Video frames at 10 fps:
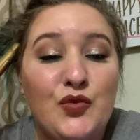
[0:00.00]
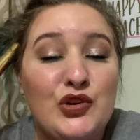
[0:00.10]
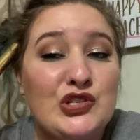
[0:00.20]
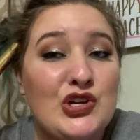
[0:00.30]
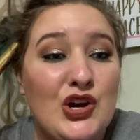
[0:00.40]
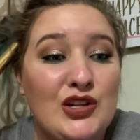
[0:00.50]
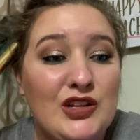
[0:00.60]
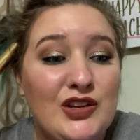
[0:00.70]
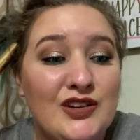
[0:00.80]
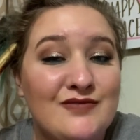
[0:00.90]
for
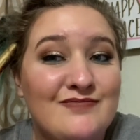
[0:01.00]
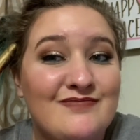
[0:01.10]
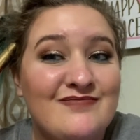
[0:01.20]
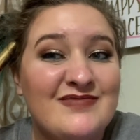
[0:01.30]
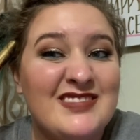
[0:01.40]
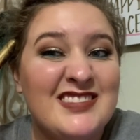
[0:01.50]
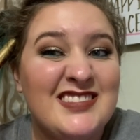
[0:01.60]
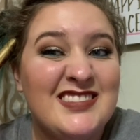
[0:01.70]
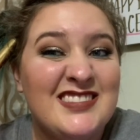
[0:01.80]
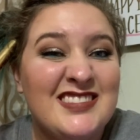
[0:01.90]
$1.
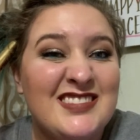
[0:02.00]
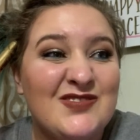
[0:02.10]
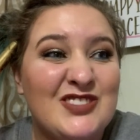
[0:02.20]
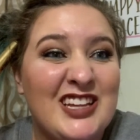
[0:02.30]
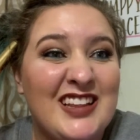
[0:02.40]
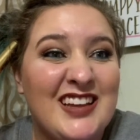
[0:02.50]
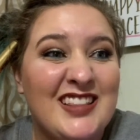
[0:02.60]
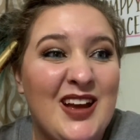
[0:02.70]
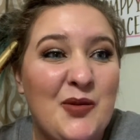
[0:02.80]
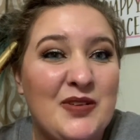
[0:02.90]
particularly
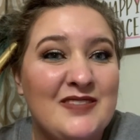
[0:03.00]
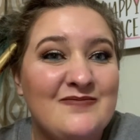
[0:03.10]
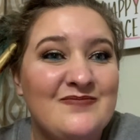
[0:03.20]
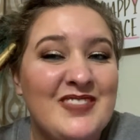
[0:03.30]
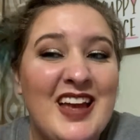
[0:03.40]
like that one.